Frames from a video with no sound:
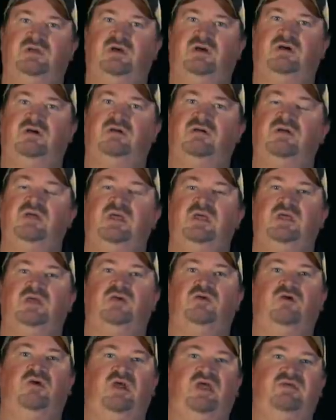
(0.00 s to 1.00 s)
call,
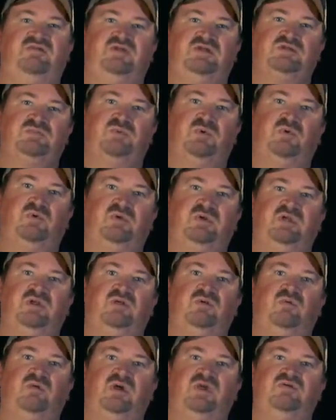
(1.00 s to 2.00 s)
gravity is pulling it
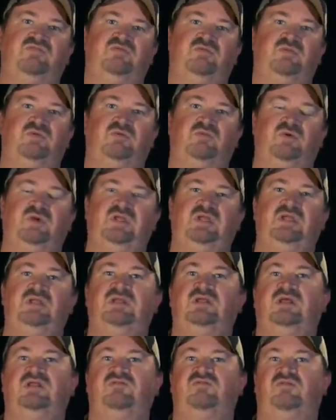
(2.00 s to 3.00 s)
away from the reed.
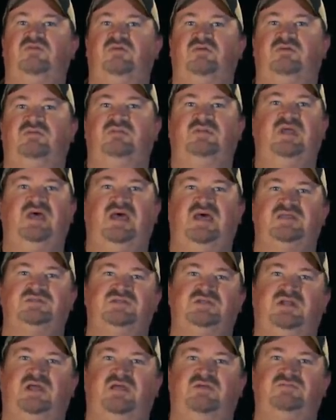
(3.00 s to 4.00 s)
And for guys
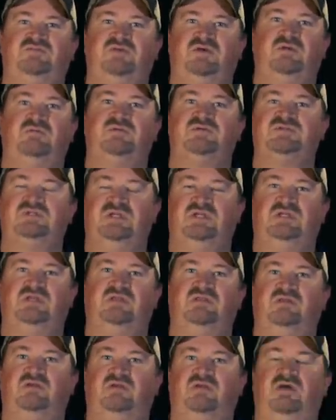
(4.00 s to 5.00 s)
that have trouble
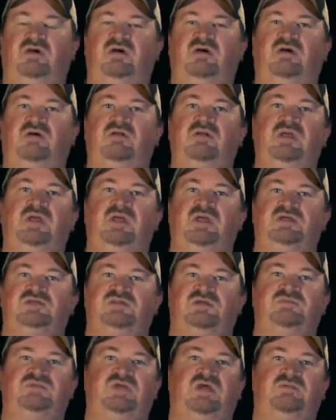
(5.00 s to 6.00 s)
sticking their call,
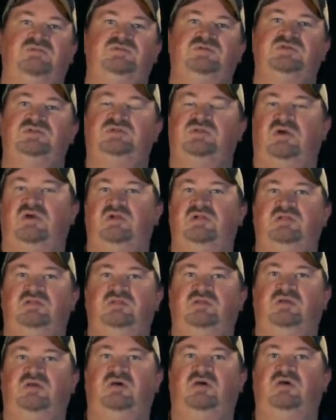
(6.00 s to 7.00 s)
sometimes just turning
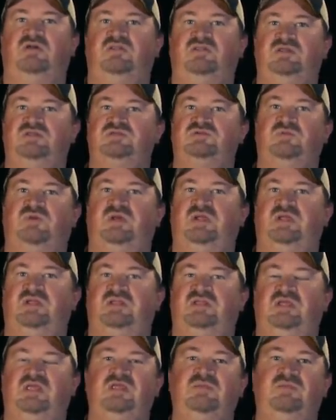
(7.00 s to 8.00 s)
the call this way
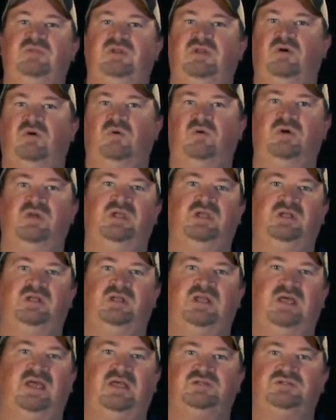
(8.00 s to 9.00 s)
and keeping it
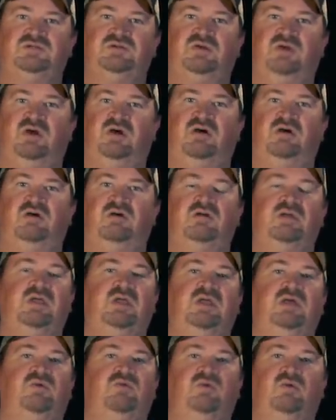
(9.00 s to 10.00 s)
oriented as you call
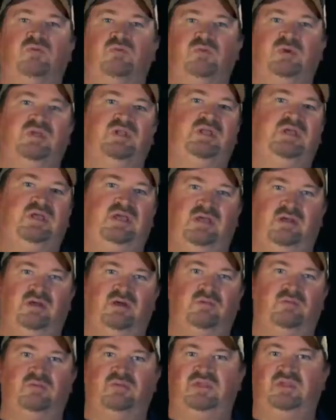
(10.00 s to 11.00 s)
will really
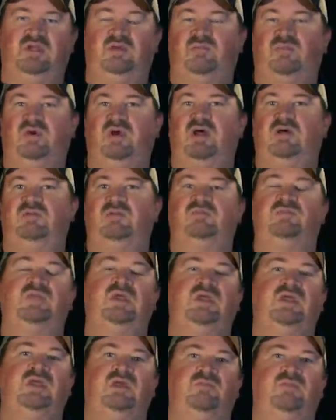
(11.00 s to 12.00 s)
help with that problem.
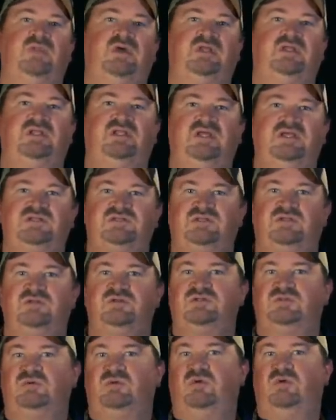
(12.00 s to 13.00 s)
But let's do
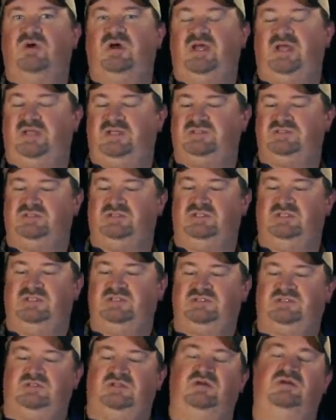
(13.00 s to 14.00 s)
some quacks.
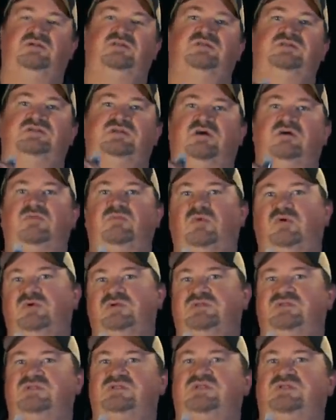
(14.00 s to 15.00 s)
Let's turn the tone
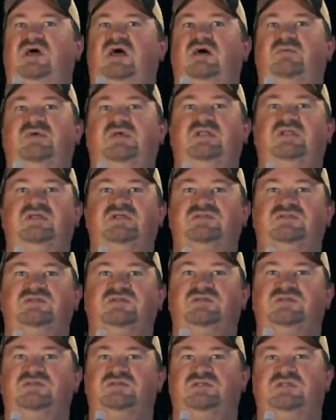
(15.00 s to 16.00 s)
board to the top and let's
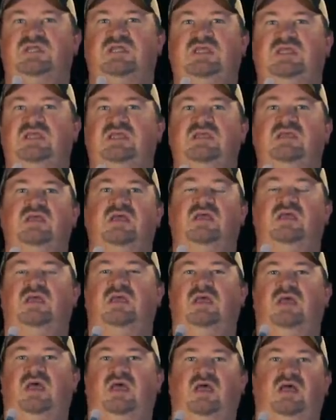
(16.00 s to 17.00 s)
just see
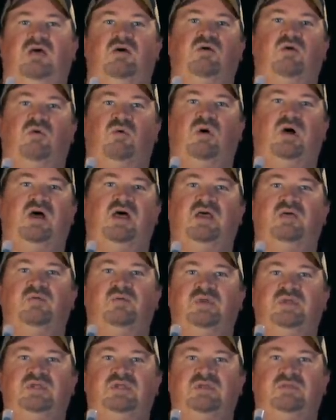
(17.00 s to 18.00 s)
how quiet
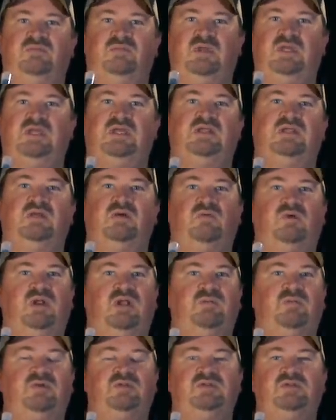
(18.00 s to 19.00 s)
we can be. Now, what
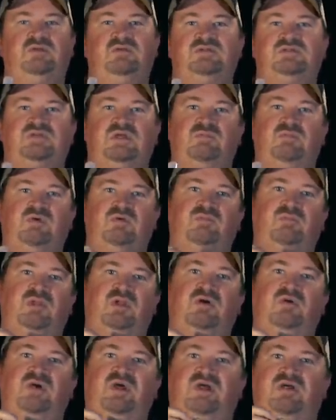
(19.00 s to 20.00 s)
I'm going to do is I'm going to
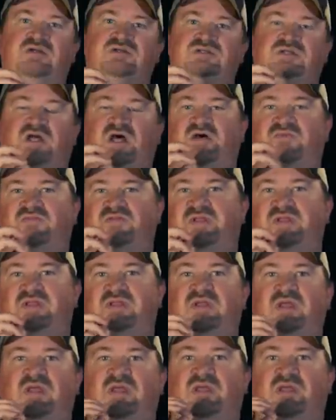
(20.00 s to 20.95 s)
blow air softly